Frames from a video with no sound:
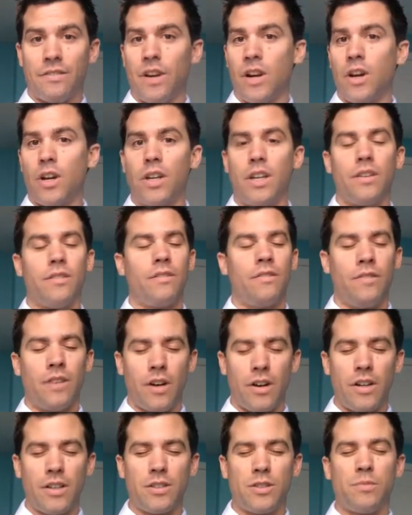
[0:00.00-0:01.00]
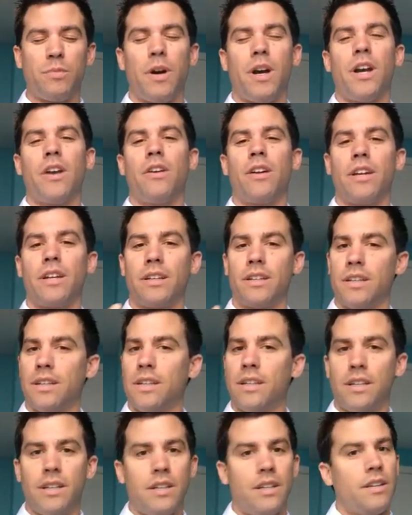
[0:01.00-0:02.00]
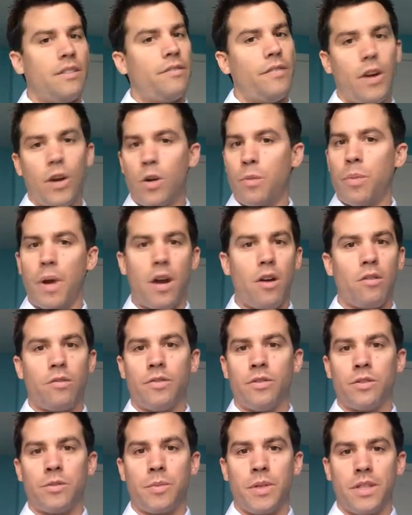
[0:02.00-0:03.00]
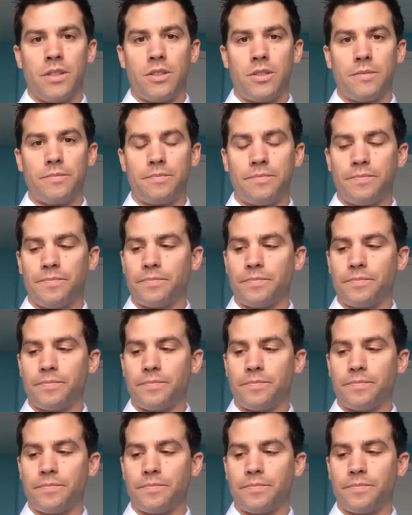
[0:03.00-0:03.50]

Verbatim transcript: Very, very inspiring, very powerful speech